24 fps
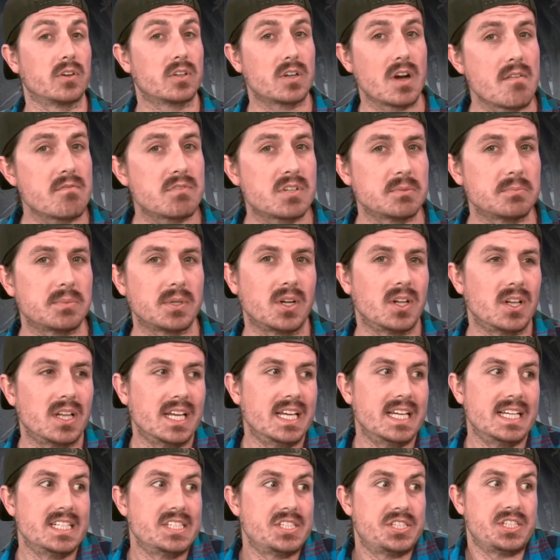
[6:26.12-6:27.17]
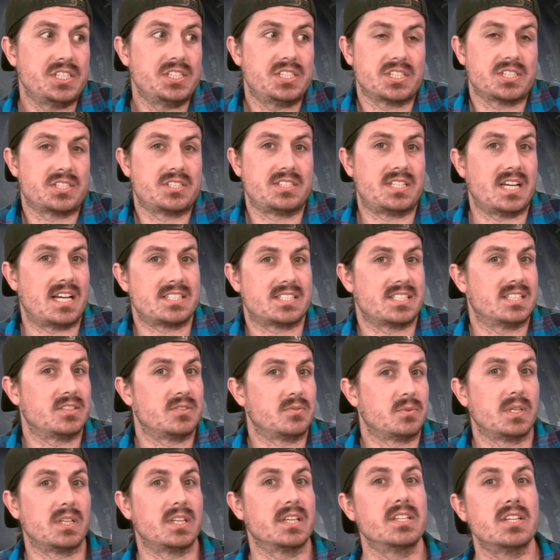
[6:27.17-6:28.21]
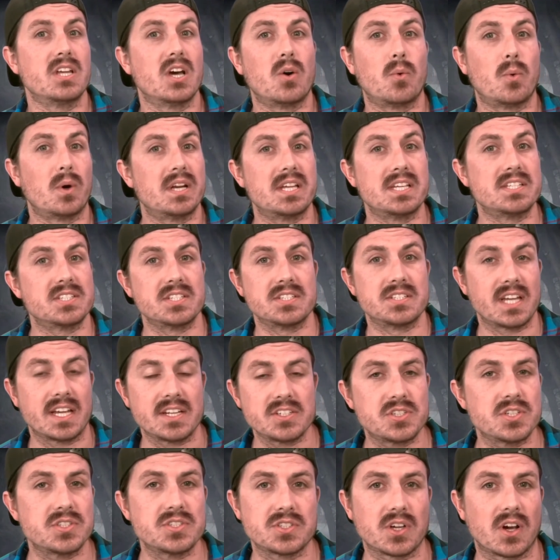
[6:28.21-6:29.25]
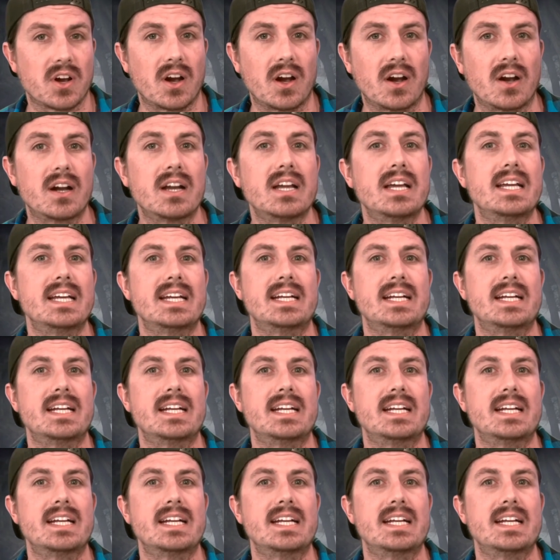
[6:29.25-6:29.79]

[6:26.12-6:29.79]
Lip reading: feel comfortable, she just doesn't really know what his intentions are.